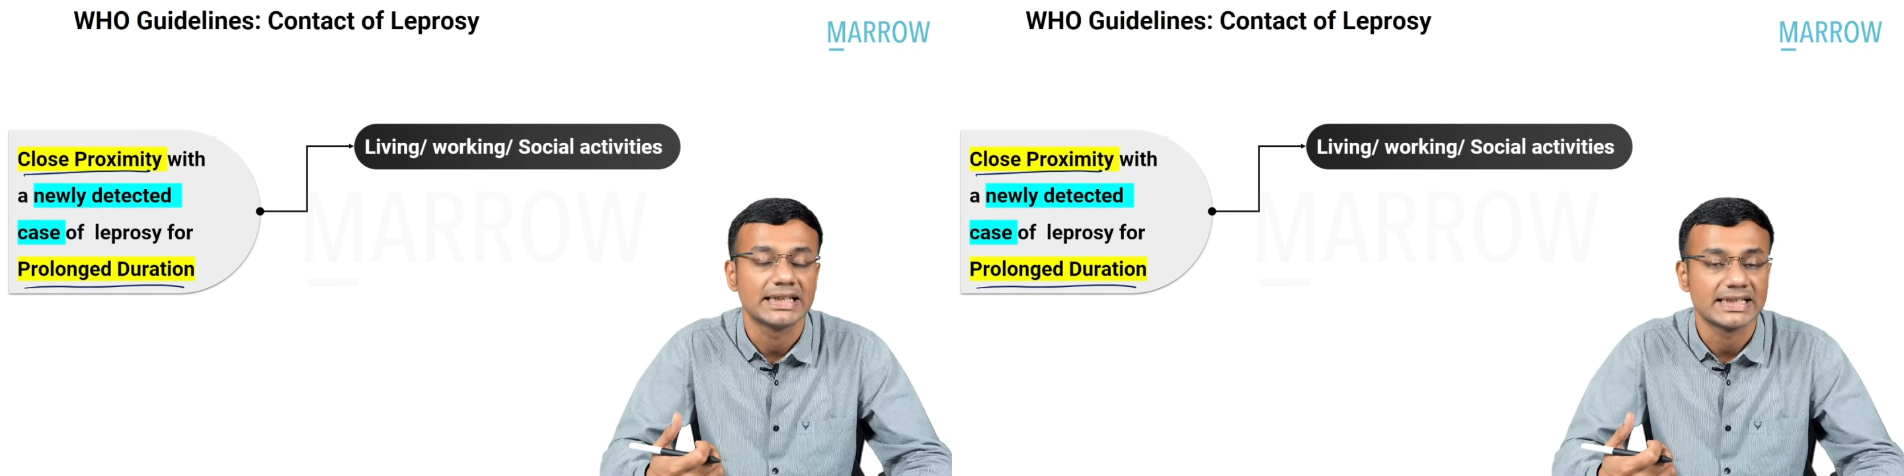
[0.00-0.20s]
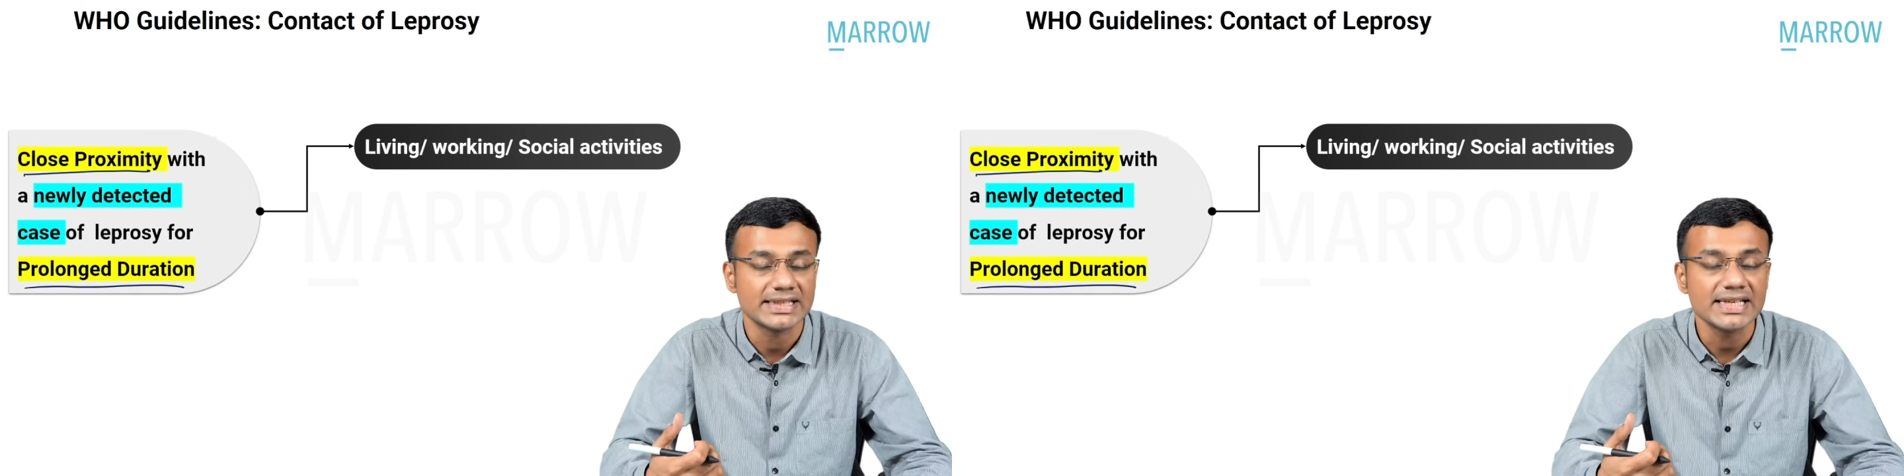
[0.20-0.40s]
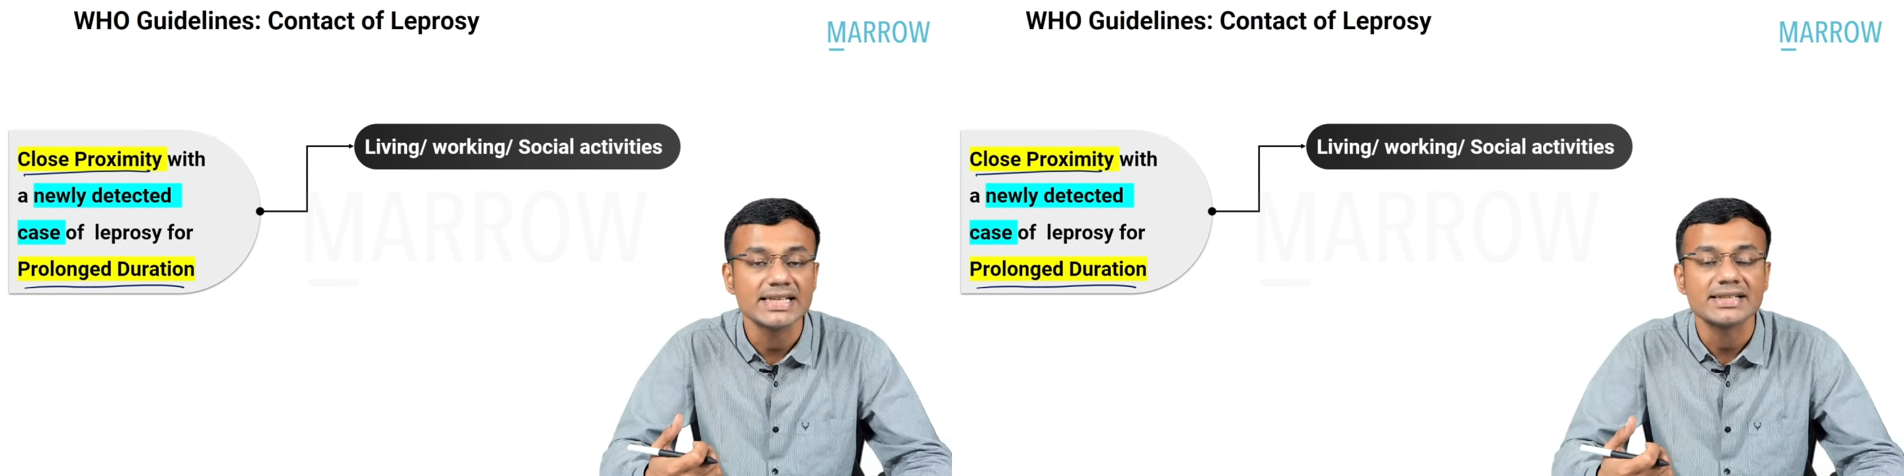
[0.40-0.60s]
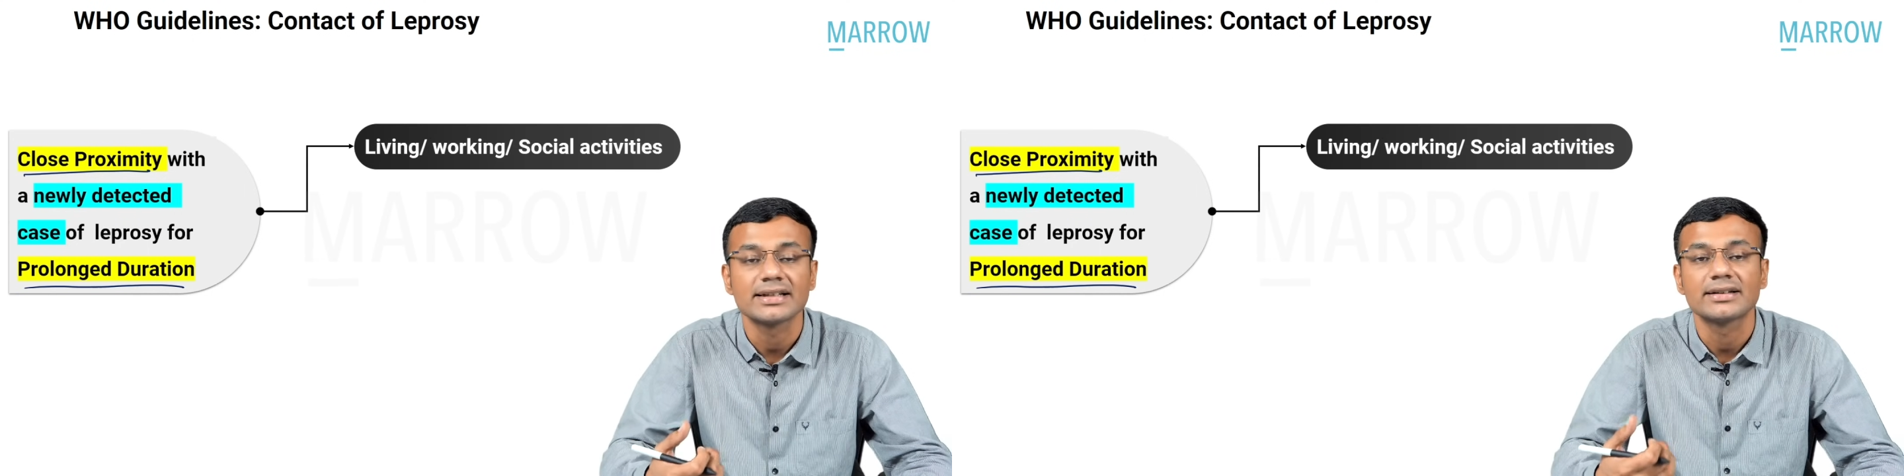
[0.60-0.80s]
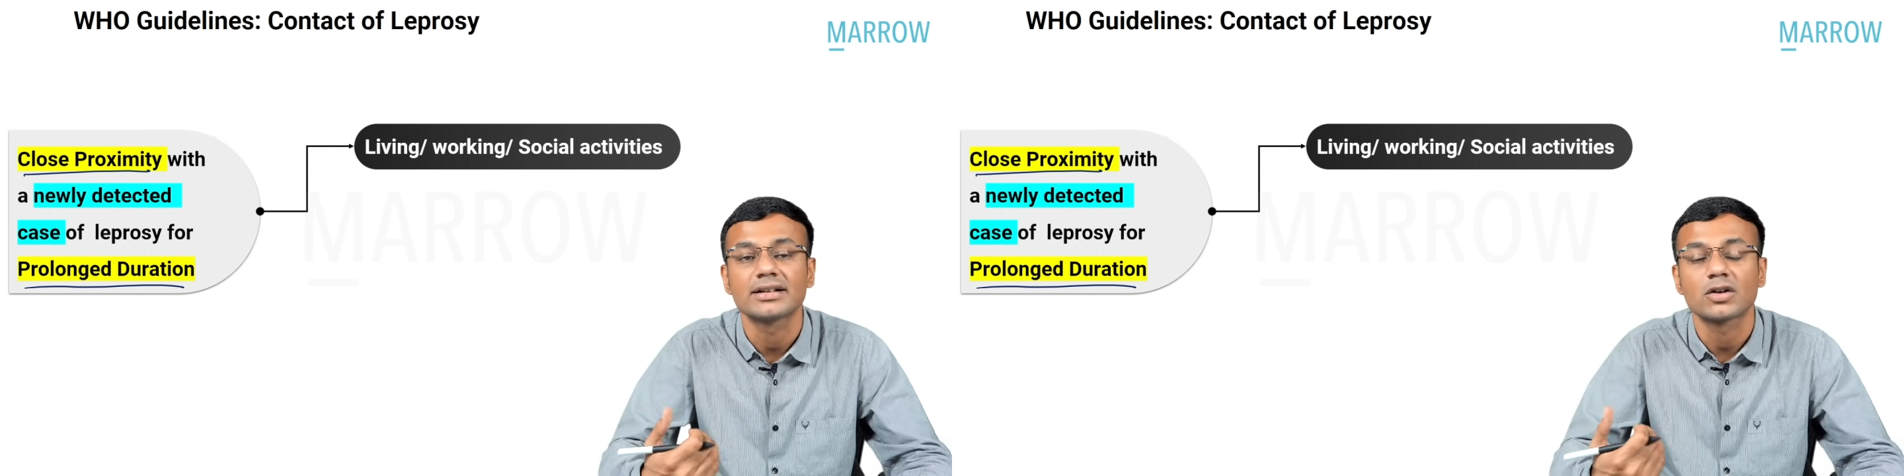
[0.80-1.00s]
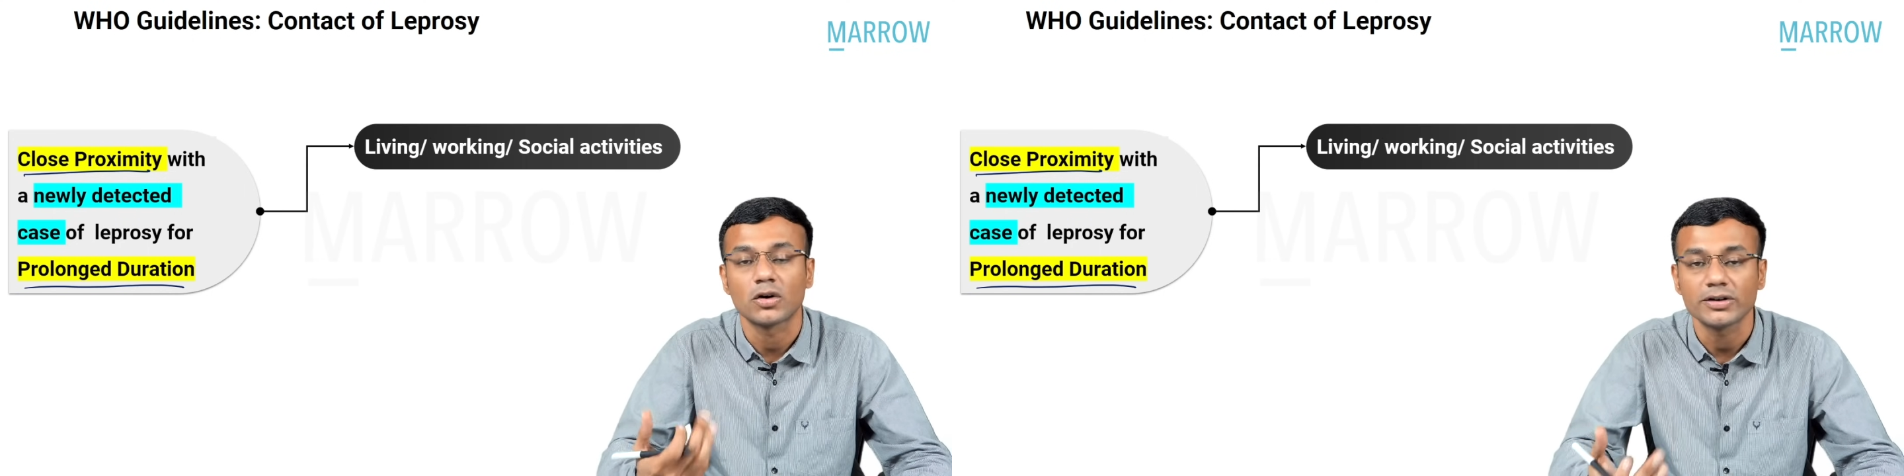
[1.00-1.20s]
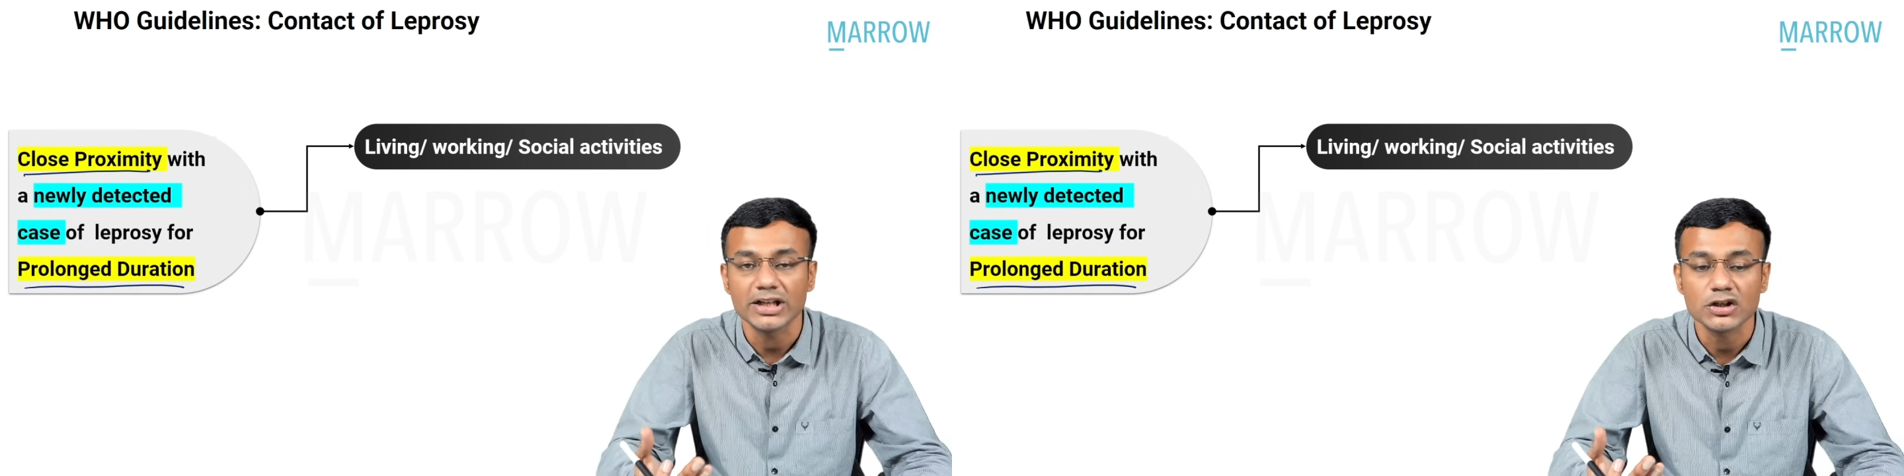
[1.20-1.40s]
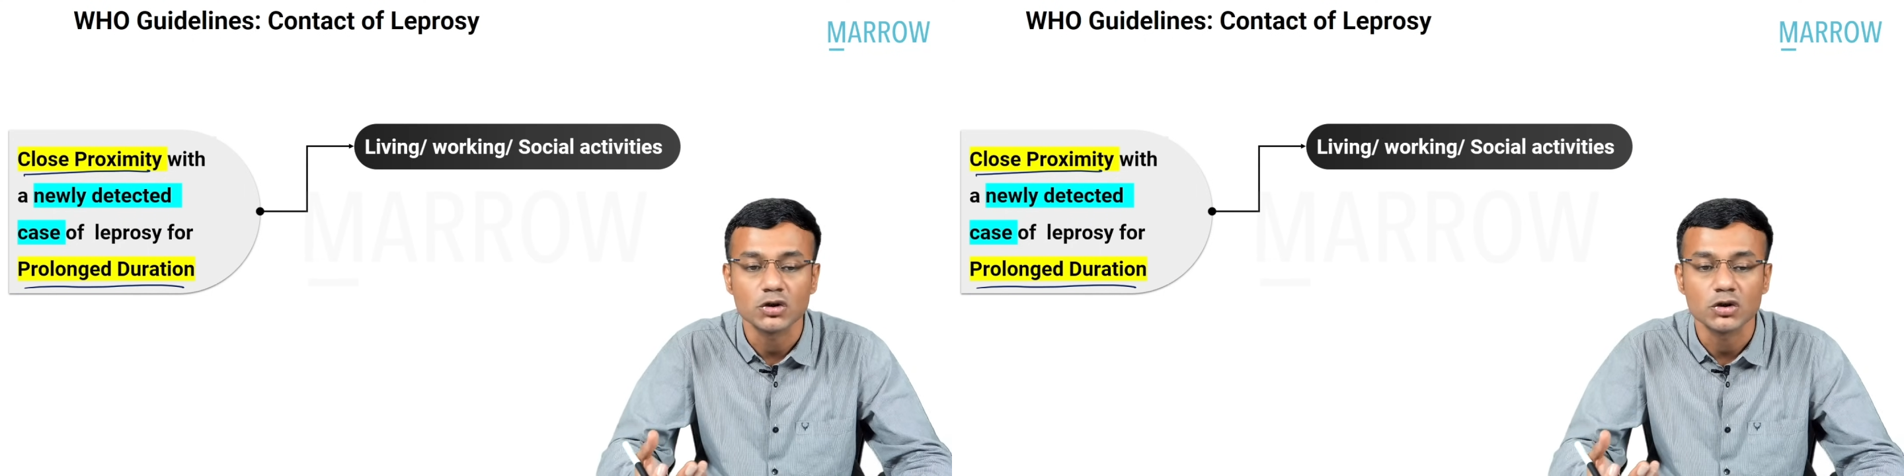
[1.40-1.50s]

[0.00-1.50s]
It says that the contact